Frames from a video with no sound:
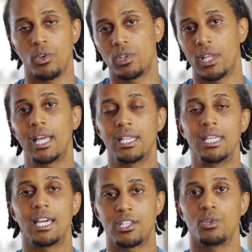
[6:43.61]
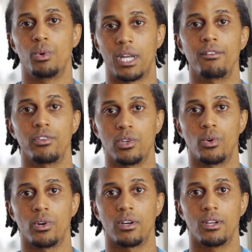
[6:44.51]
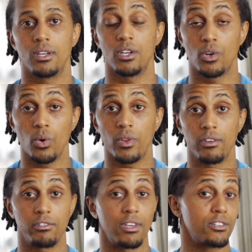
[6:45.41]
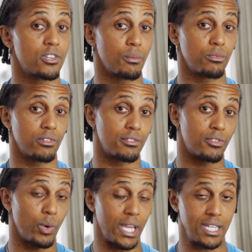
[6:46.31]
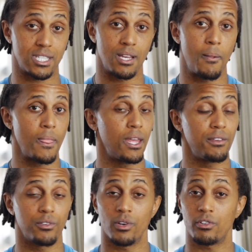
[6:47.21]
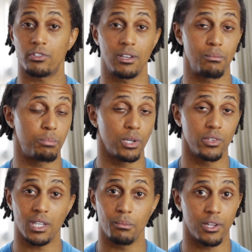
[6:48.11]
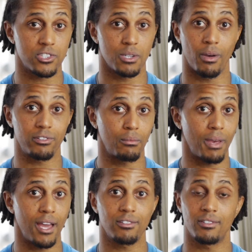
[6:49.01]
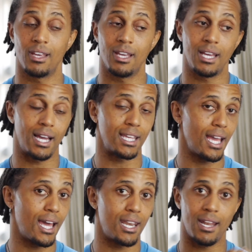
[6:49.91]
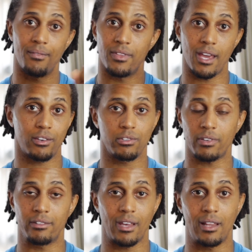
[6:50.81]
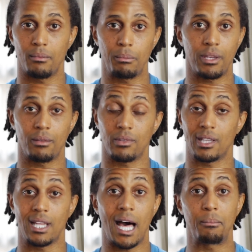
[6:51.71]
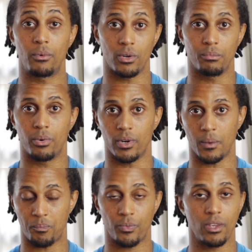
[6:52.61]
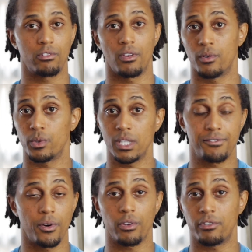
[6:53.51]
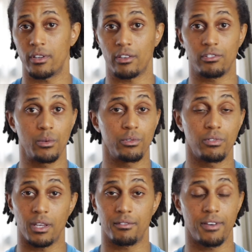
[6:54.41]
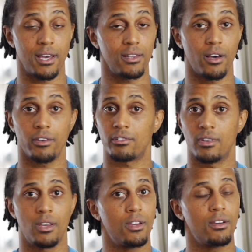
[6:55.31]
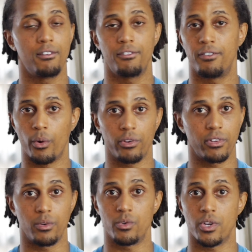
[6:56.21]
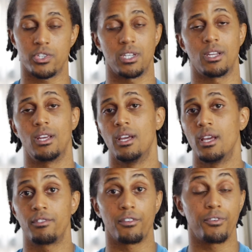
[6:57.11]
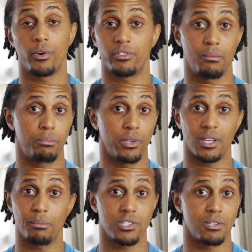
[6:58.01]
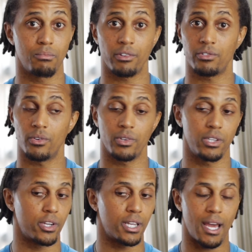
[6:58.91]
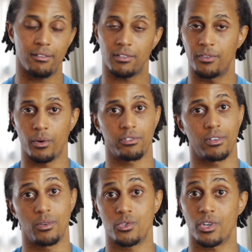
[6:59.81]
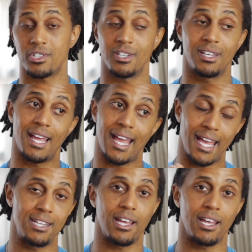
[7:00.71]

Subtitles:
you'll likely get to whatever your goal is in terms of weight. If you're interested in building a bunch of muscle mass, again, the exercise element becomes a lot more important. So if you're really focusing exclusively on fat loss, focus on nutrition. If you're focusing on building a bunch of muscle, you're gonna have to focus on nutrition and